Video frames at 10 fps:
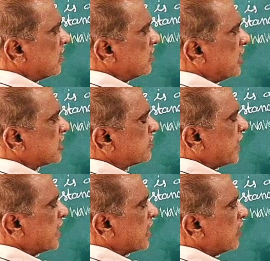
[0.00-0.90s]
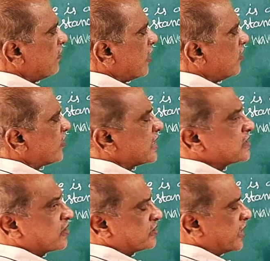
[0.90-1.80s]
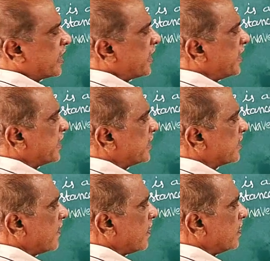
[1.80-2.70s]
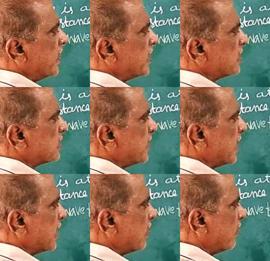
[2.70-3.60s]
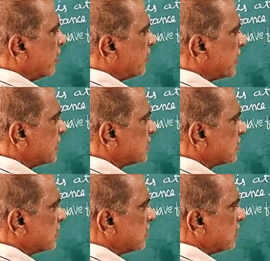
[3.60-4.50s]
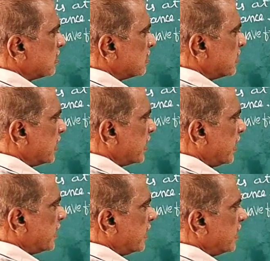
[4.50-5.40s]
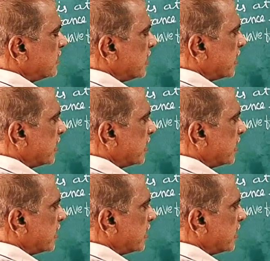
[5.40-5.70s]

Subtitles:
the spherical wavefronts are generated. That is the spherical wavefronts generated.